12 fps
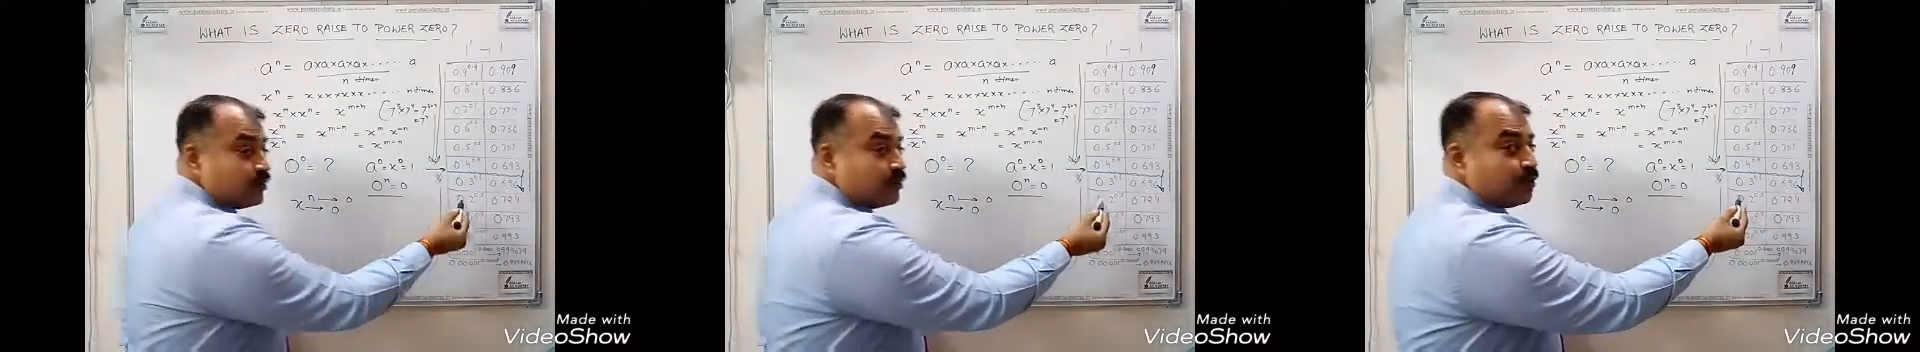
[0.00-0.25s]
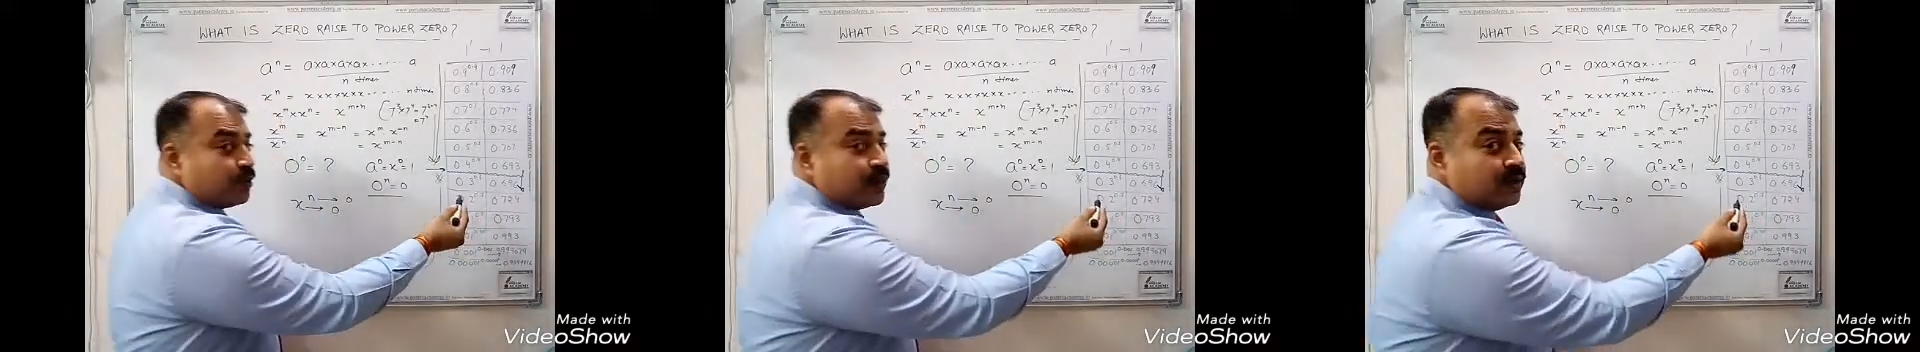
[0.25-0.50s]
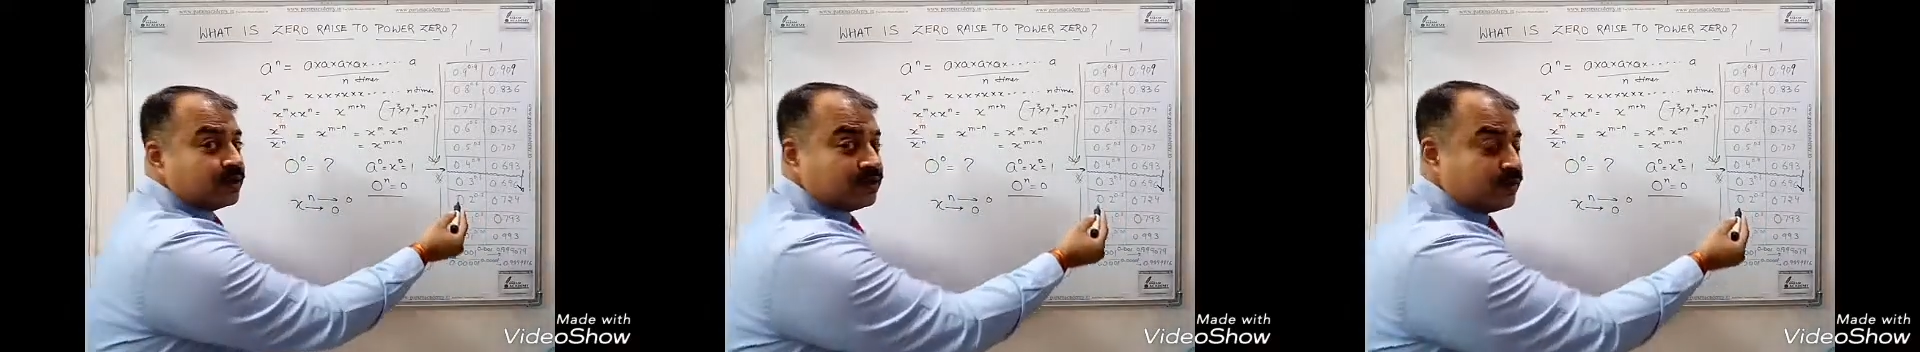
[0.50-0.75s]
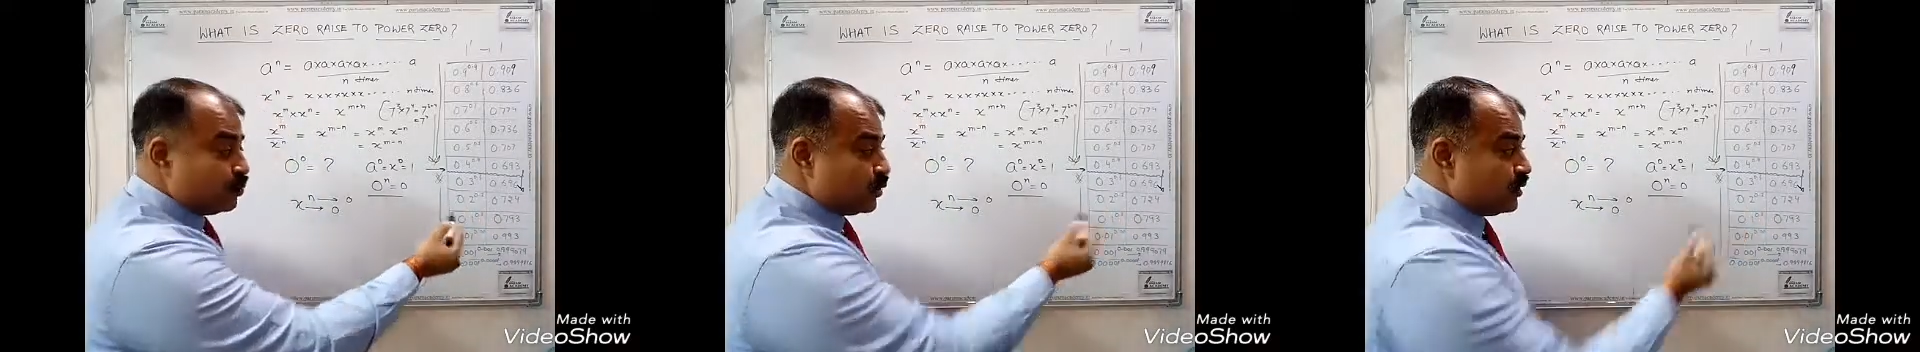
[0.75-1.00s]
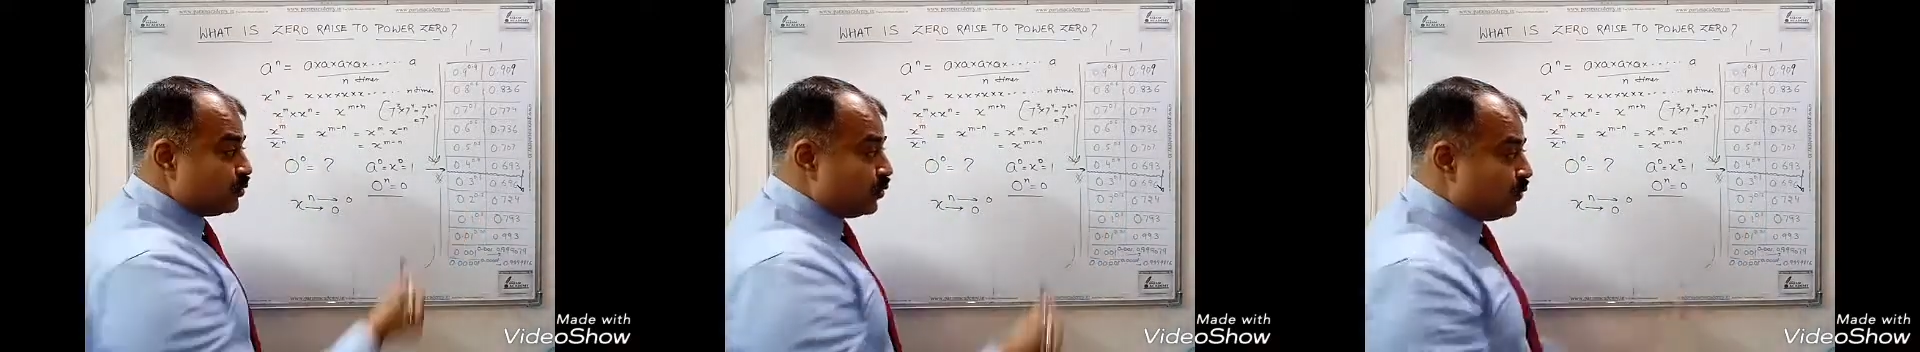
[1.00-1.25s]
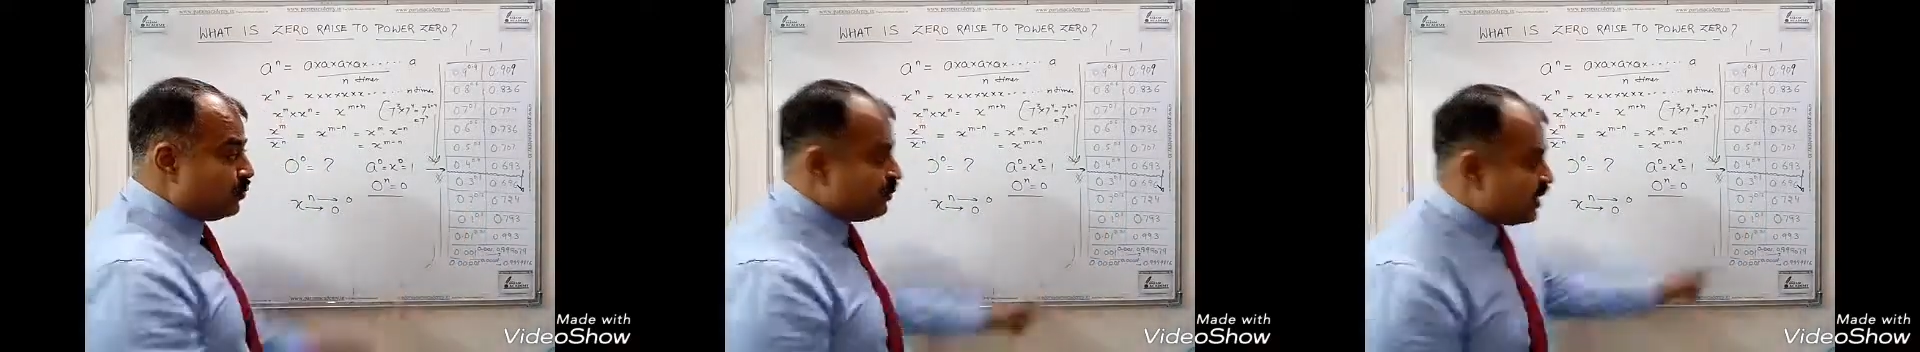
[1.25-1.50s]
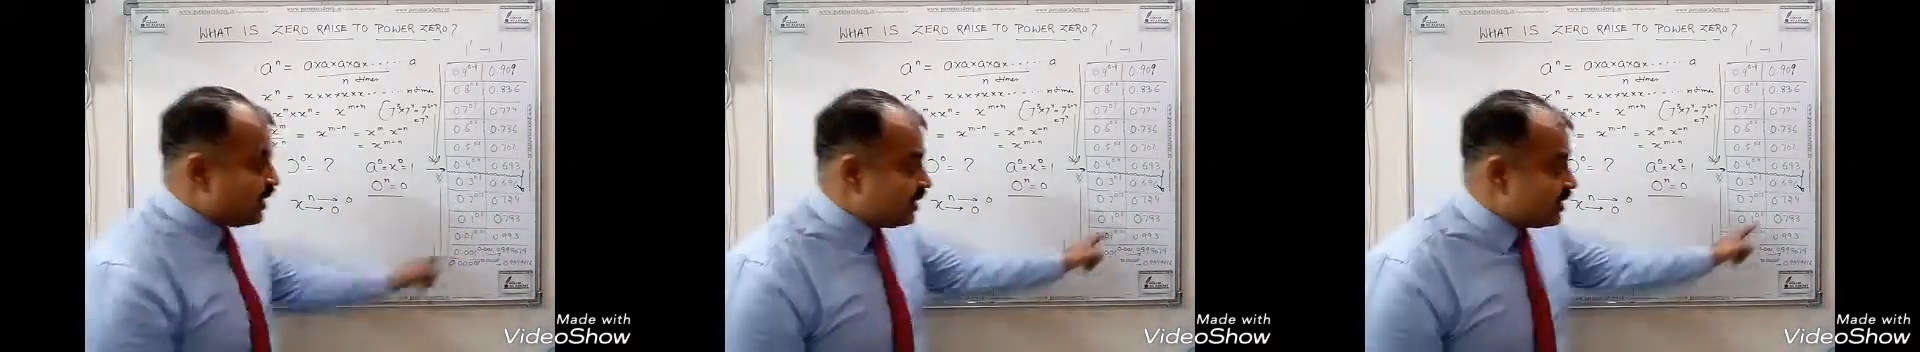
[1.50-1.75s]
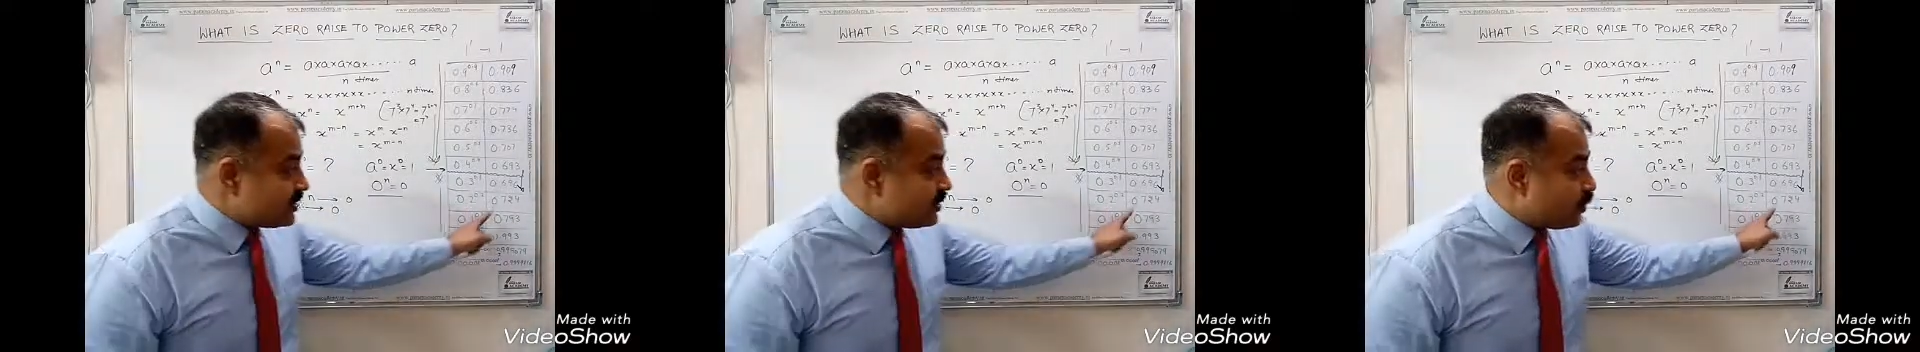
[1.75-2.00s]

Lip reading: 0.2, it is